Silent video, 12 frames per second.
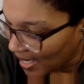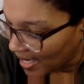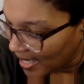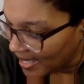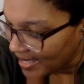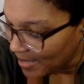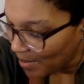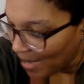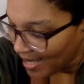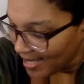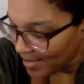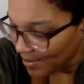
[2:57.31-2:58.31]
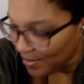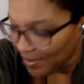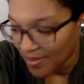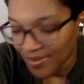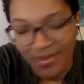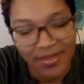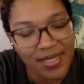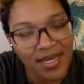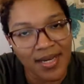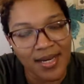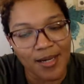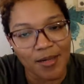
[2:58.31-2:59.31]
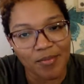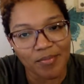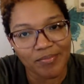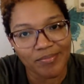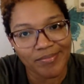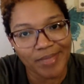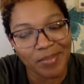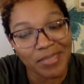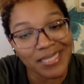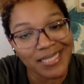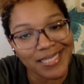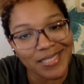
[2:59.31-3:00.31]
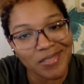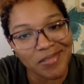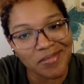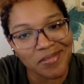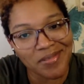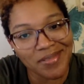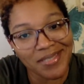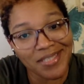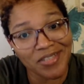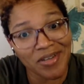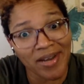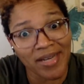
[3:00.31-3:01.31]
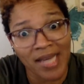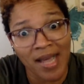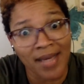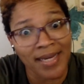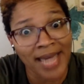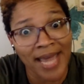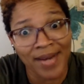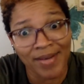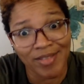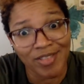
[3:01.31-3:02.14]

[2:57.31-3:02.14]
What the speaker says: is it possible? And please excuse the train, y'all. I did not know the